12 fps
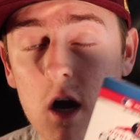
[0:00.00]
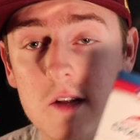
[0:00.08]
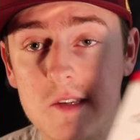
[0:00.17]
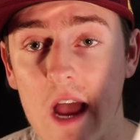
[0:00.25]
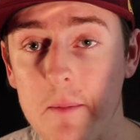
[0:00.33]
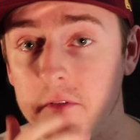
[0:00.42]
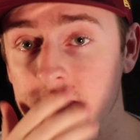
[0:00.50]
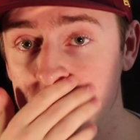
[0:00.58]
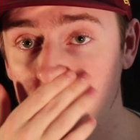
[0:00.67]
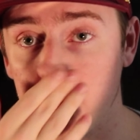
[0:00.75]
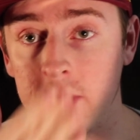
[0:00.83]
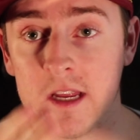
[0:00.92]
a type of
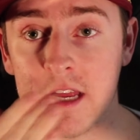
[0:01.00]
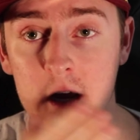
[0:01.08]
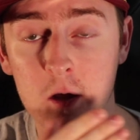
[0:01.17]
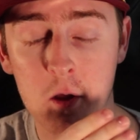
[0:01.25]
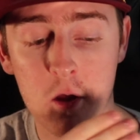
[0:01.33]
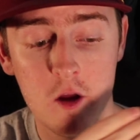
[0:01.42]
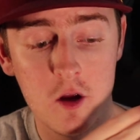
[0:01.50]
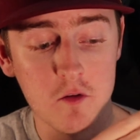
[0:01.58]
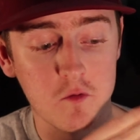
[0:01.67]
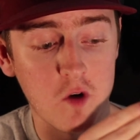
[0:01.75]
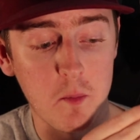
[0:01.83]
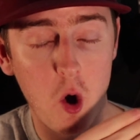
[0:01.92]
physical media
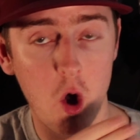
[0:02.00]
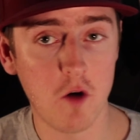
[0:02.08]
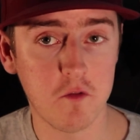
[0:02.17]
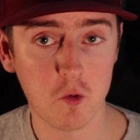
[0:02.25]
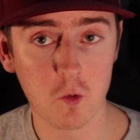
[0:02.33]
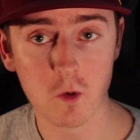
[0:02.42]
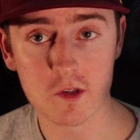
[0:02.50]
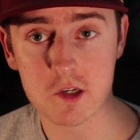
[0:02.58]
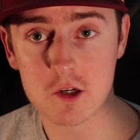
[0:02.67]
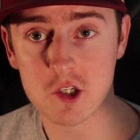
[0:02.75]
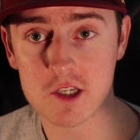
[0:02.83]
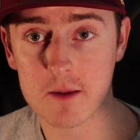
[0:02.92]
from all four World
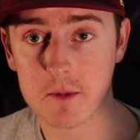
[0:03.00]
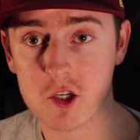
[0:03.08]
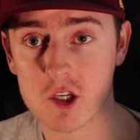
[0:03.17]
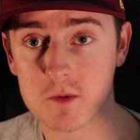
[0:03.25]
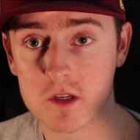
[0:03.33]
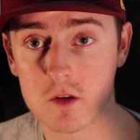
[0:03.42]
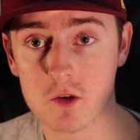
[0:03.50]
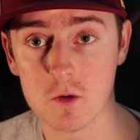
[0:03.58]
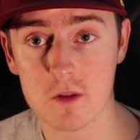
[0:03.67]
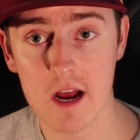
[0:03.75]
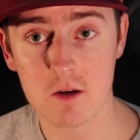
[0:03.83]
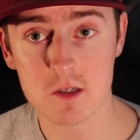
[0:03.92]
Series championships in the
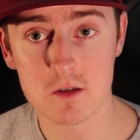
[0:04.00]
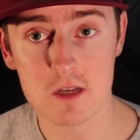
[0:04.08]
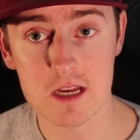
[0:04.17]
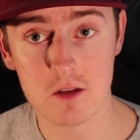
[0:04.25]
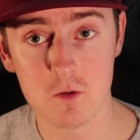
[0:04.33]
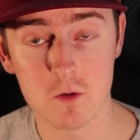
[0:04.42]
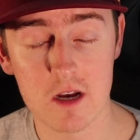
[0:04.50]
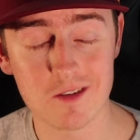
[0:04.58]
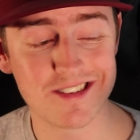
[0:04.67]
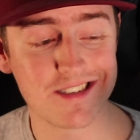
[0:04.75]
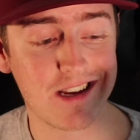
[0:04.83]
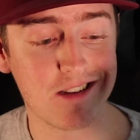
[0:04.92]
two thousands and twenty
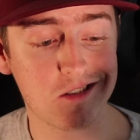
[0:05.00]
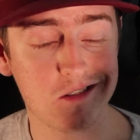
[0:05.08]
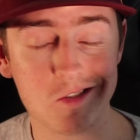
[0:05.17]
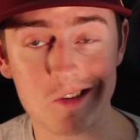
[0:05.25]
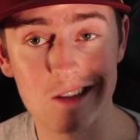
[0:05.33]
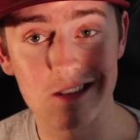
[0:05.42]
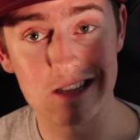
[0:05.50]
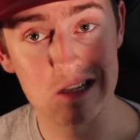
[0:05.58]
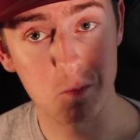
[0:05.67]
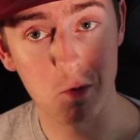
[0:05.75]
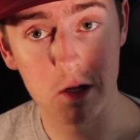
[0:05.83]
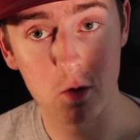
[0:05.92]
tens. So I think
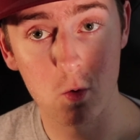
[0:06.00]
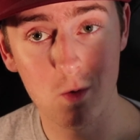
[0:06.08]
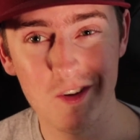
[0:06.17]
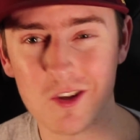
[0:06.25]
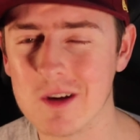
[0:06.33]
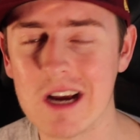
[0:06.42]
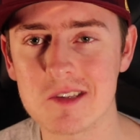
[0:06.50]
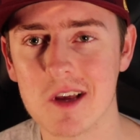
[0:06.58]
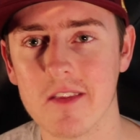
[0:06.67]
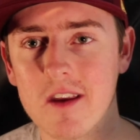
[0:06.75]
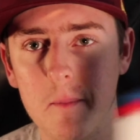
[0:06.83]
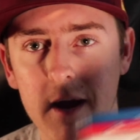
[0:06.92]
that's pretty cool. You guys
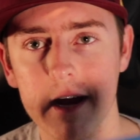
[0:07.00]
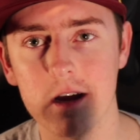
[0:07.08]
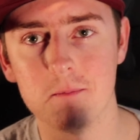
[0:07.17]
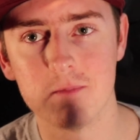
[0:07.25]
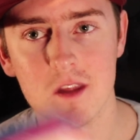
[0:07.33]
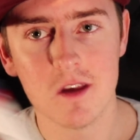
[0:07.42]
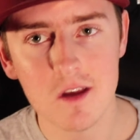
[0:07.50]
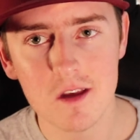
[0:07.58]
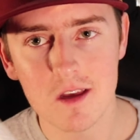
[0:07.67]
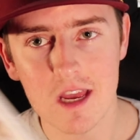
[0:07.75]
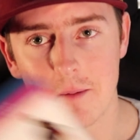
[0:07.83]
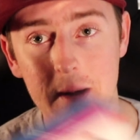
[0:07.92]
saw that in my um,
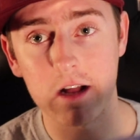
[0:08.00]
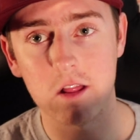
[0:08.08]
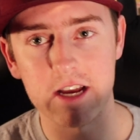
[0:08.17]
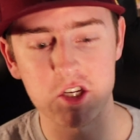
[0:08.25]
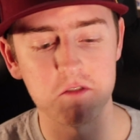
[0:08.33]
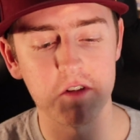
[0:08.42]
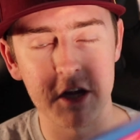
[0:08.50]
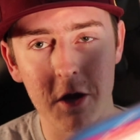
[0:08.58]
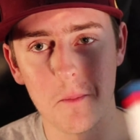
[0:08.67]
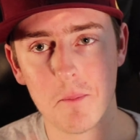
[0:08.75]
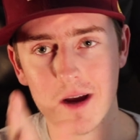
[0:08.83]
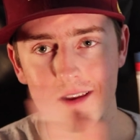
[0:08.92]
in my collection
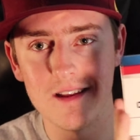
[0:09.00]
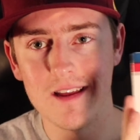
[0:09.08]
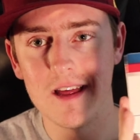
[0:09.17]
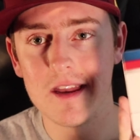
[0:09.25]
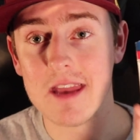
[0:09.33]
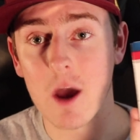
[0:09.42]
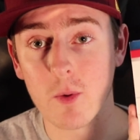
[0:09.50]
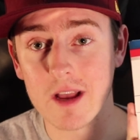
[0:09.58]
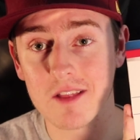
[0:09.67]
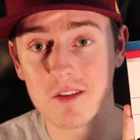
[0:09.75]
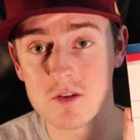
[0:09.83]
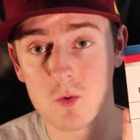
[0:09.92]
video, but now we
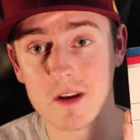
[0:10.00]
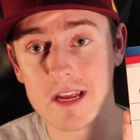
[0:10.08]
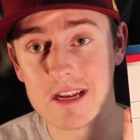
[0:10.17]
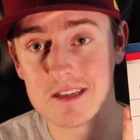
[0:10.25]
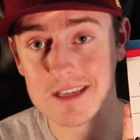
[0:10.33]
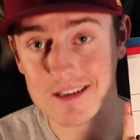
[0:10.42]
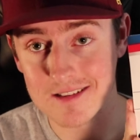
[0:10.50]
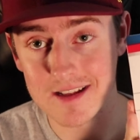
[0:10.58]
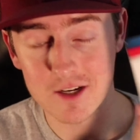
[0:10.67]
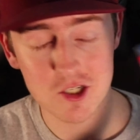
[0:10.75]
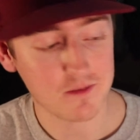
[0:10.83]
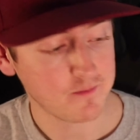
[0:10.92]
got the twenty eighteen
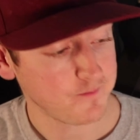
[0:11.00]
collection.